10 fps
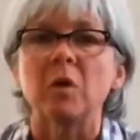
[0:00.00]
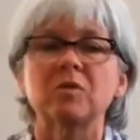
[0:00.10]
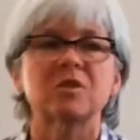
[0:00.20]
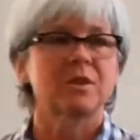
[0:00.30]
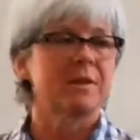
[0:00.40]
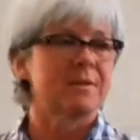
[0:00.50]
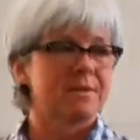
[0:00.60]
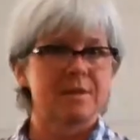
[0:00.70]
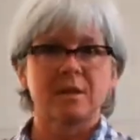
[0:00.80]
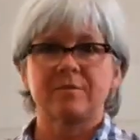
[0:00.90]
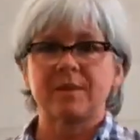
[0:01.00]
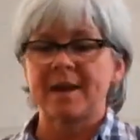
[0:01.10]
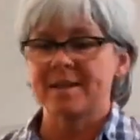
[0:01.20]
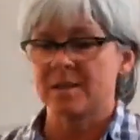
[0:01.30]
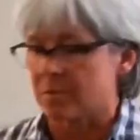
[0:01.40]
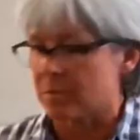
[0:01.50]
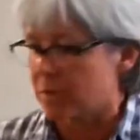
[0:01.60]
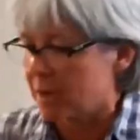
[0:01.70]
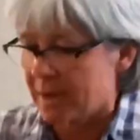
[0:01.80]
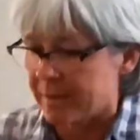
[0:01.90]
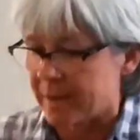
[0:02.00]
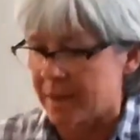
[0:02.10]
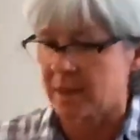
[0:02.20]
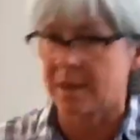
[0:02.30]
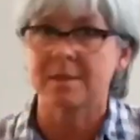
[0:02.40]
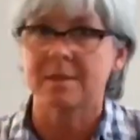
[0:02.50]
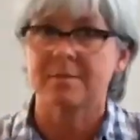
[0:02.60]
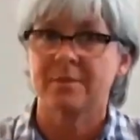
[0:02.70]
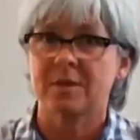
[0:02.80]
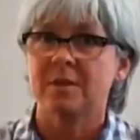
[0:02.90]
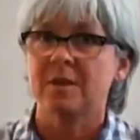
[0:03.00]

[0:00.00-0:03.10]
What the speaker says: mulch and flagstone. Anyway, that's